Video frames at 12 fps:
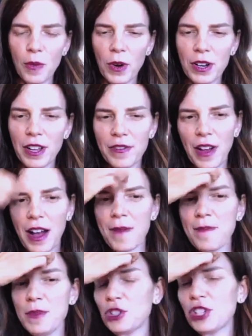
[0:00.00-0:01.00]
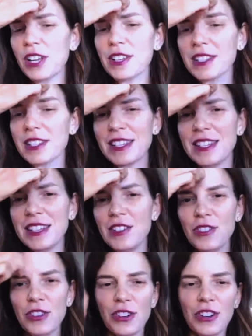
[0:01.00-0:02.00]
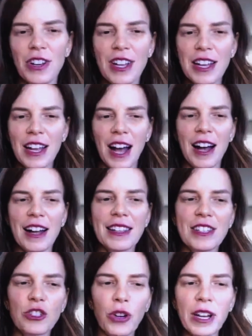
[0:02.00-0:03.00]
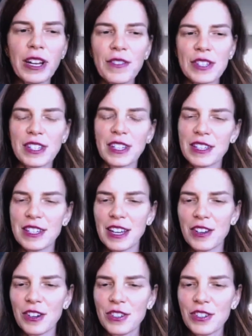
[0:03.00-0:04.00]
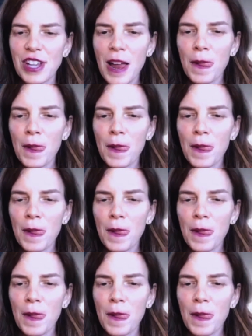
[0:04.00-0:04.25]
one of Michele's senior training facilitators,